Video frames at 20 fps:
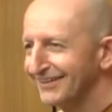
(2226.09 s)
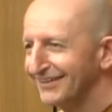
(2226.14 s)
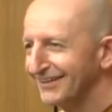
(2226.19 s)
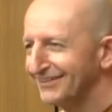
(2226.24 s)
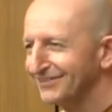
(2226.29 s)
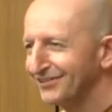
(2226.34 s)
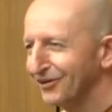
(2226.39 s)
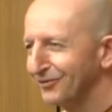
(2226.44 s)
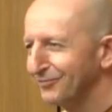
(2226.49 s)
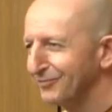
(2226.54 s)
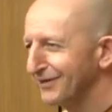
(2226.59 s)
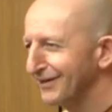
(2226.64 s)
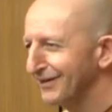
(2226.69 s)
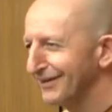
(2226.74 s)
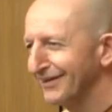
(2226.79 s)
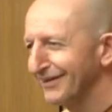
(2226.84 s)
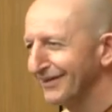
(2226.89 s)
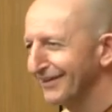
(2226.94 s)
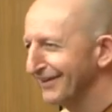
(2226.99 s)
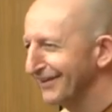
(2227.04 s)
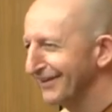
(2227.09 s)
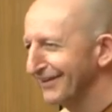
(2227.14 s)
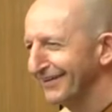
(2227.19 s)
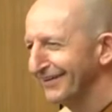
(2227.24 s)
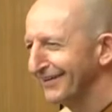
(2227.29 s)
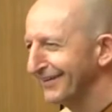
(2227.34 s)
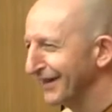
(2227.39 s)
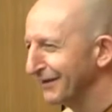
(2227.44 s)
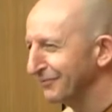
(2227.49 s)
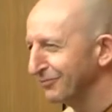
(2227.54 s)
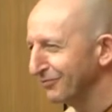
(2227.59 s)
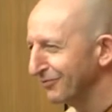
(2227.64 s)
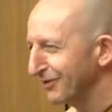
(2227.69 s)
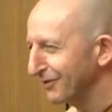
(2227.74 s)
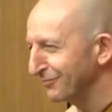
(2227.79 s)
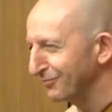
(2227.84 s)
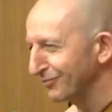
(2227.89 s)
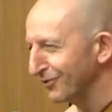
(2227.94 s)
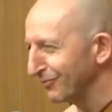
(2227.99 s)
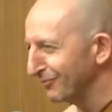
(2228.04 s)
they told me, number
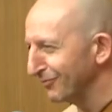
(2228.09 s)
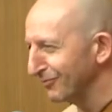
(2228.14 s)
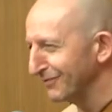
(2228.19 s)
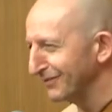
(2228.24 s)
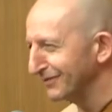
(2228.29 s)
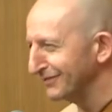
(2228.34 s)
one problem